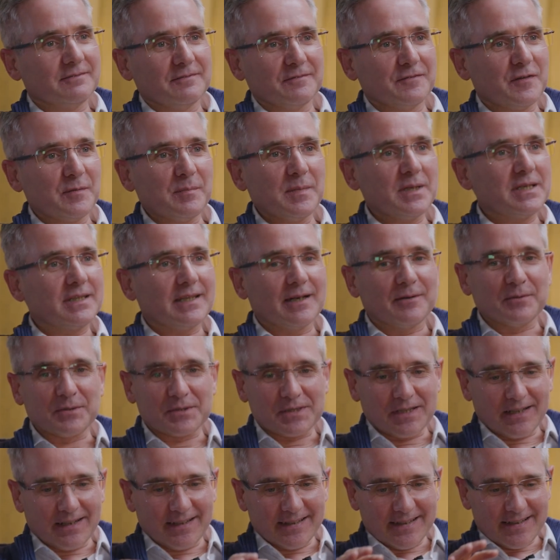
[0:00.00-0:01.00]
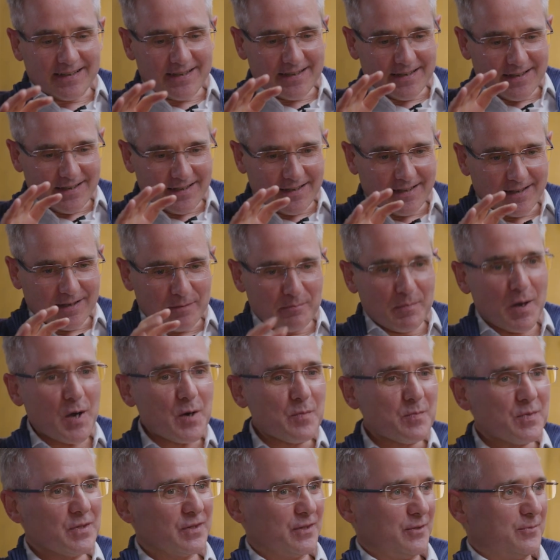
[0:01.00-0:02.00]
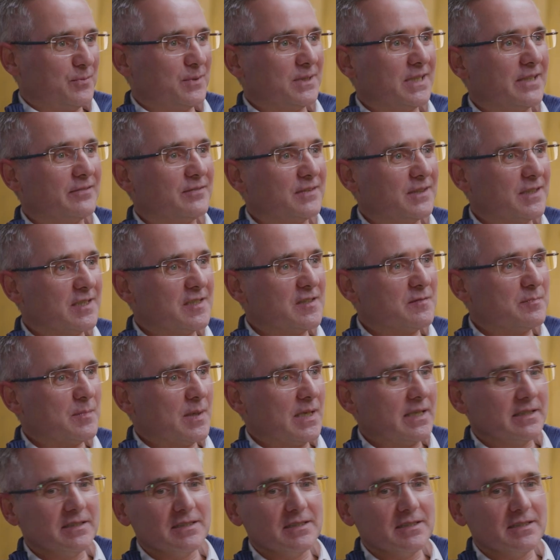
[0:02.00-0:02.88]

for me, that was like a moment that will never leave me.